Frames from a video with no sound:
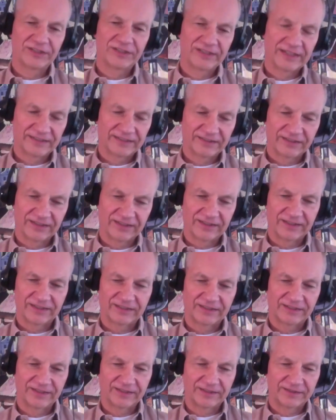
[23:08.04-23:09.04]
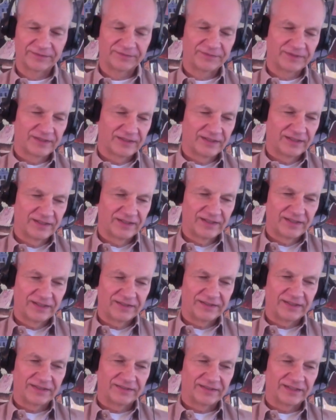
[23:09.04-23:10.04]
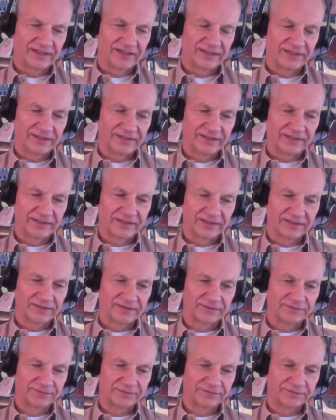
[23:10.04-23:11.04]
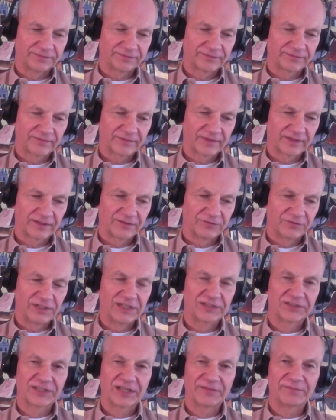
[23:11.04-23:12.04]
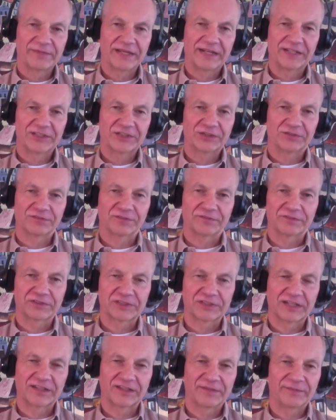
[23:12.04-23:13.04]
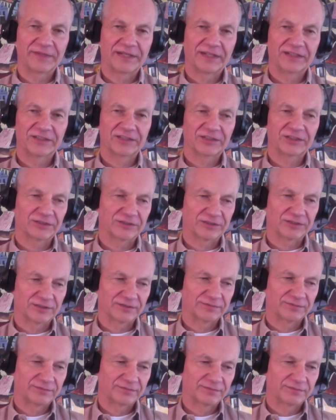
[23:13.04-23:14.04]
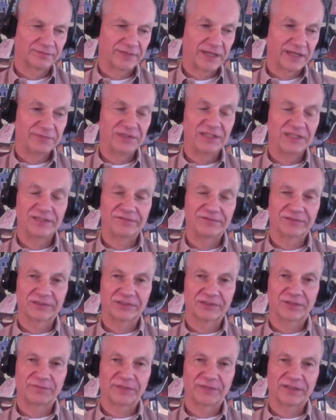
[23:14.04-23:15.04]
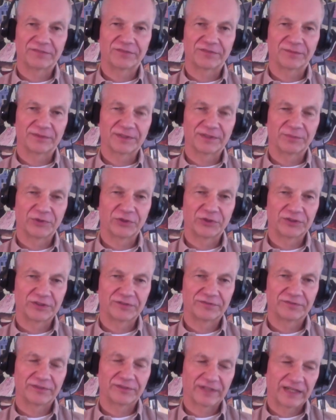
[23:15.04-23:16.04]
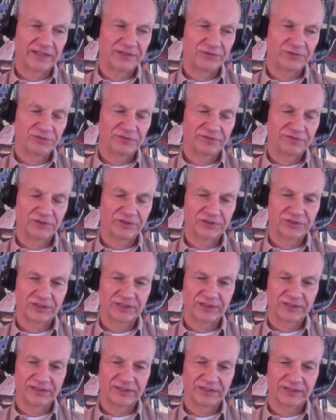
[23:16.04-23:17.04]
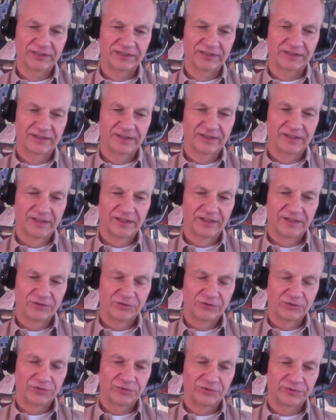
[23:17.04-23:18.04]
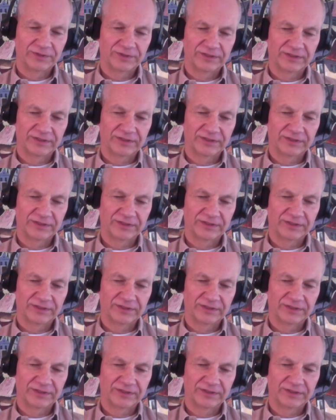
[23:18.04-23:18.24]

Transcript: that that a real estate manager or a facility manager, or maybe even somebody from the board of a university who